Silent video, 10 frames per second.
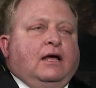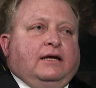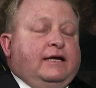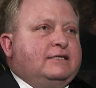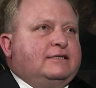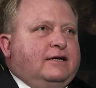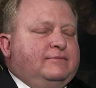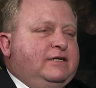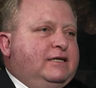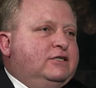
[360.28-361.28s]
Yes, I
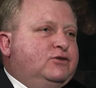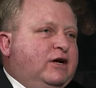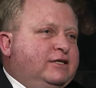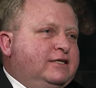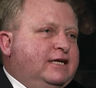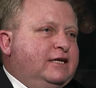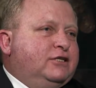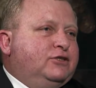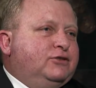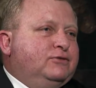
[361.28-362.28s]
mean, it's one
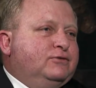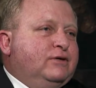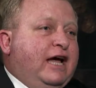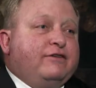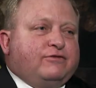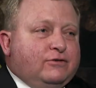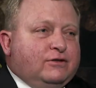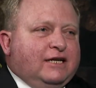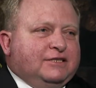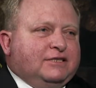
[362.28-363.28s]
thing to have
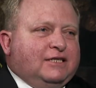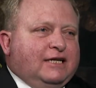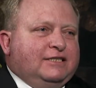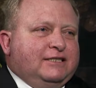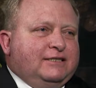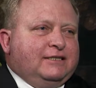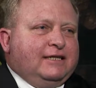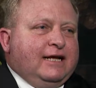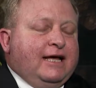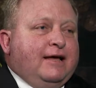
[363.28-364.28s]
good legislation,
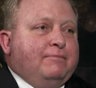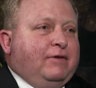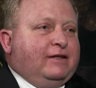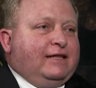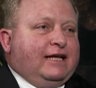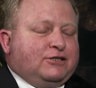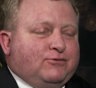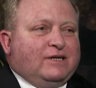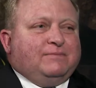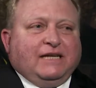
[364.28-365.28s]
but that's
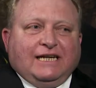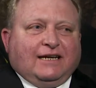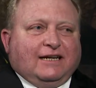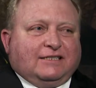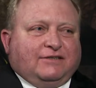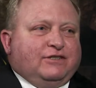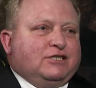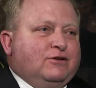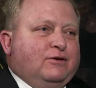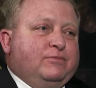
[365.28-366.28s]
quite meaningless if
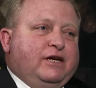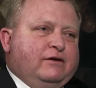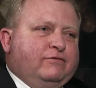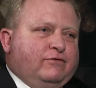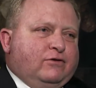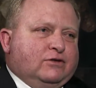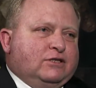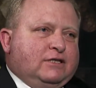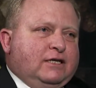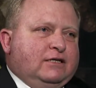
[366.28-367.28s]
it's not being
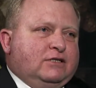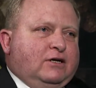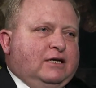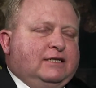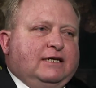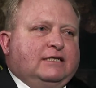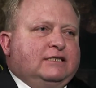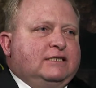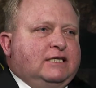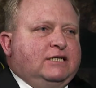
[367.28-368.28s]
enforced. So I think
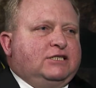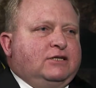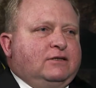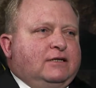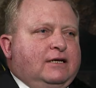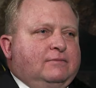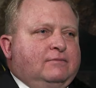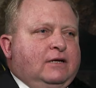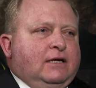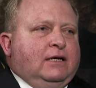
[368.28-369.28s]
it's essential,
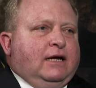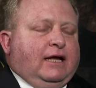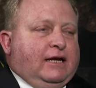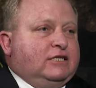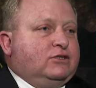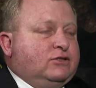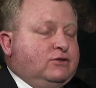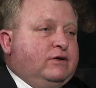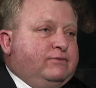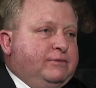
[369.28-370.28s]
and that's
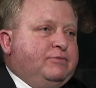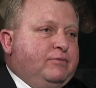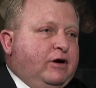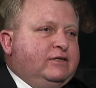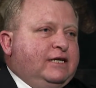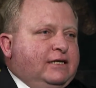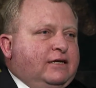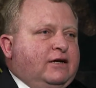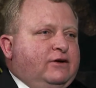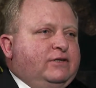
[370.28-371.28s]
also what we're promoting in the
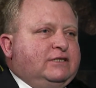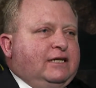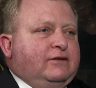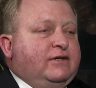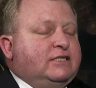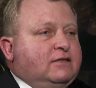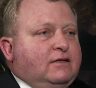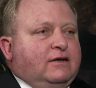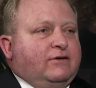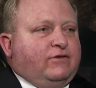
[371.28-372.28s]
countries that
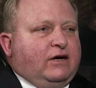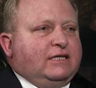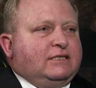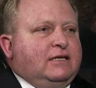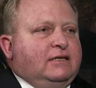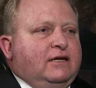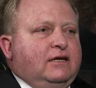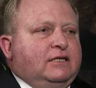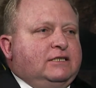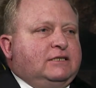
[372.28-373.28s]
recently revised their
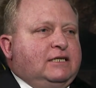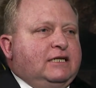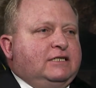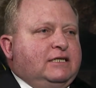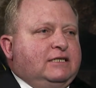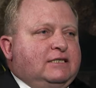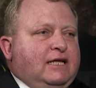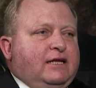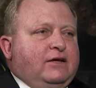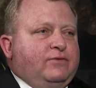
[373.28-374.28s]
legislation, is
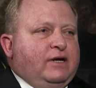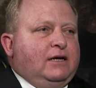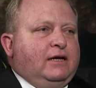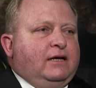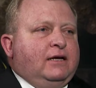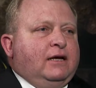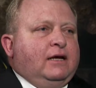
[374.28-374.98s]
that they really